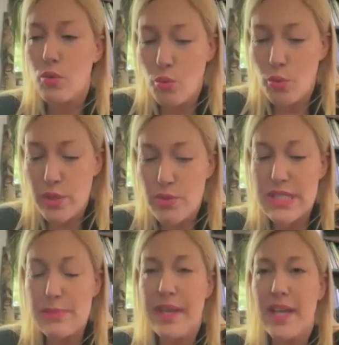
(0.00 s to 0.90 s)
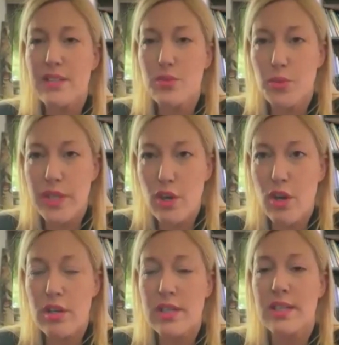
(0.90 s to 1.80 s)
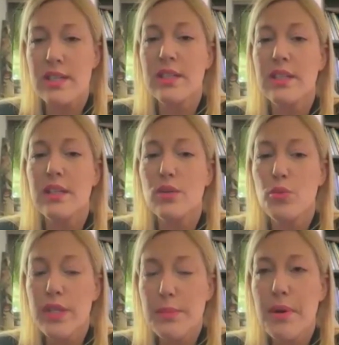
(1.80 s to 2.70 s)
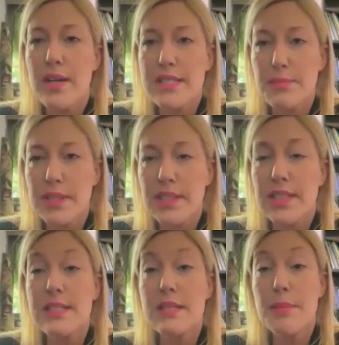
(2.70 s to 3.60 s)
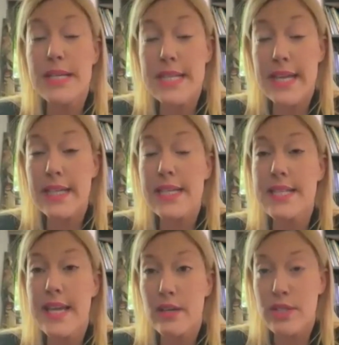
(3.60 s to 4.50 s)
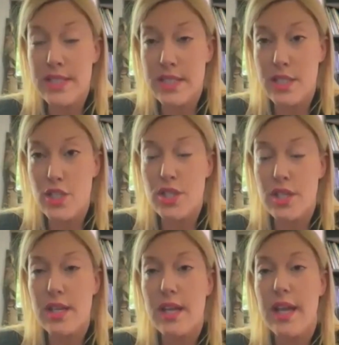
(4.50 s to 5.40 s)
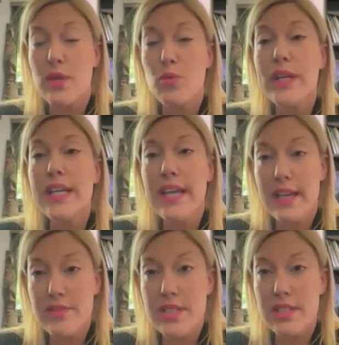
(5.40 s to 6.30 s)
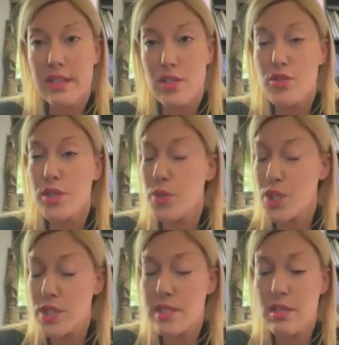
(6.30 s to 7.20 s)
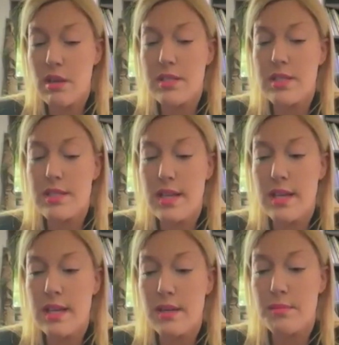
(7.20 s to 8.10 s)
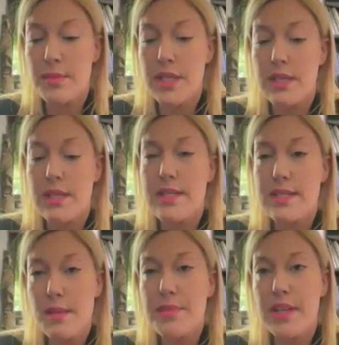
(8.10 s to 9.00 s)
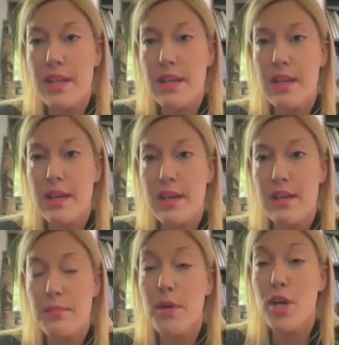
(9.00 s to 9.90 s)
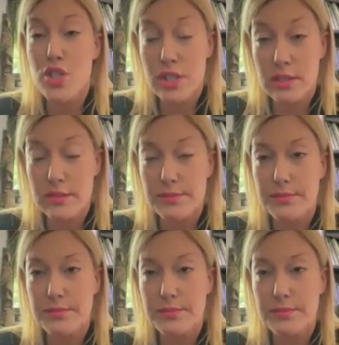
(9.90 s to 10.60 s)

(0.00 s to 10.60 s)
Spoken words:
with respect, with honor, with a possibility to maintain his heritage and what he gave to the country, which is not something marginal.